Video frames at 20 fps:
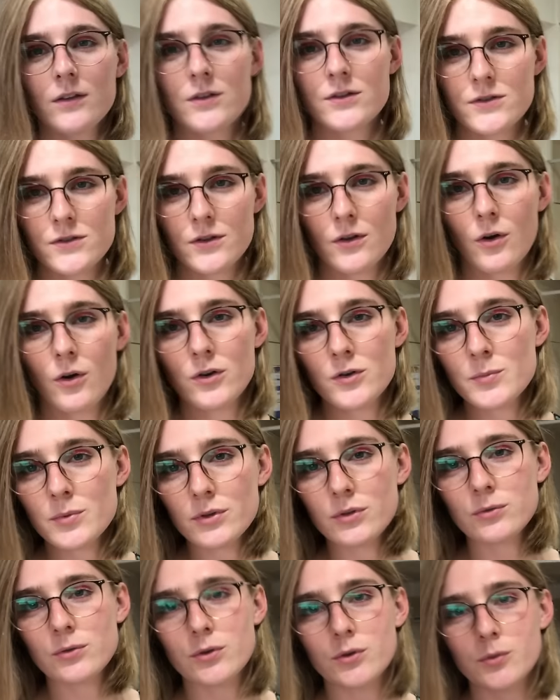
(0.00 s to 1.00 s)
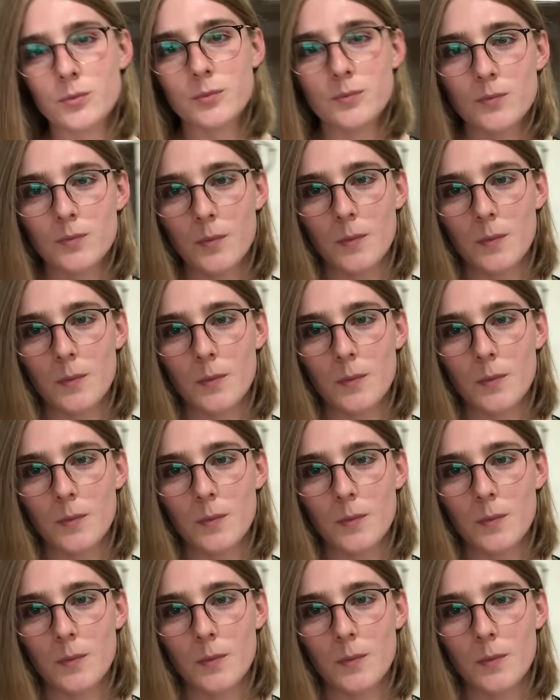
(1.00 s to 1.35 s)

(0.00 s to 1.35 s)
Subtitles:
This is the hospital room.